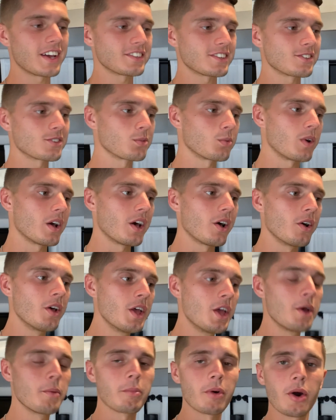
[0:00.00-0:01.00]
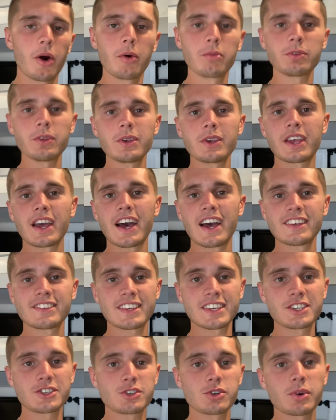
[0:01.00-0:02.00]
as well. But hopefully you guys
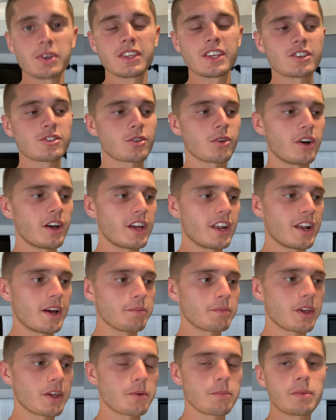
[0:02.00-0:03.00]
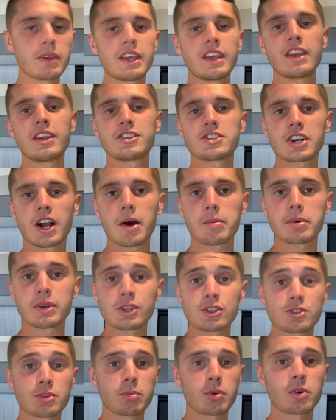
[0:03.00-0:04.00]
enjoyed this one. I'm going to be
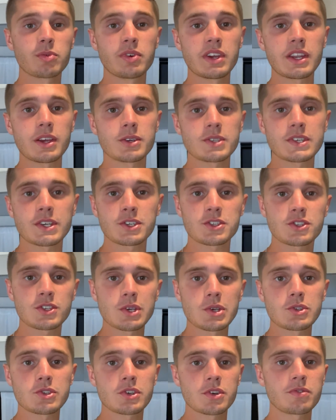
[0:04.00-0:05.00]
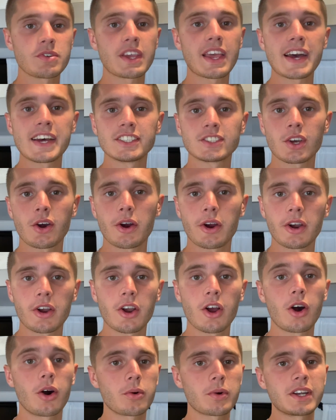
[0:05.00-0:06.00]
dropping some more videos here soon, so if you guys
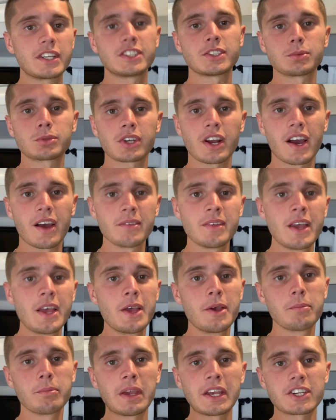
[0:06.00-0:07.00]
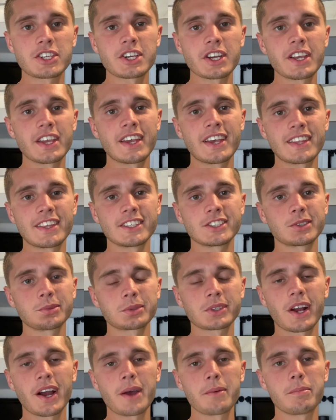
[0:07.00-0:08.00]
aren't already subscribed, make sure you hit the
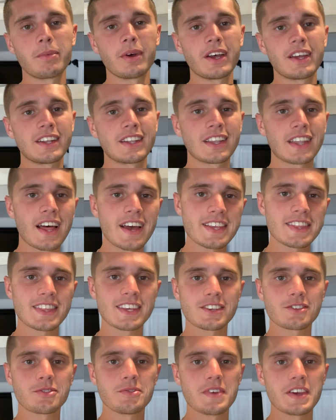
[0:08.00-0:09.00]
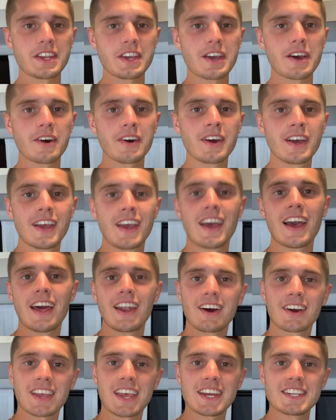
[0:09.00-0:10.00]
subscribe button, like this video, and
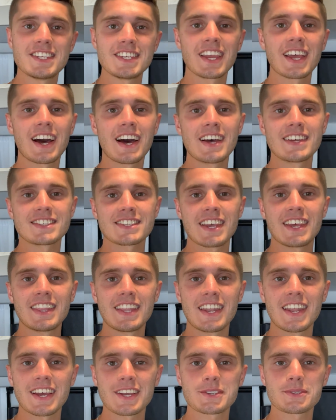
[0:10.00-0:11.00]
I'll catch you guys in the next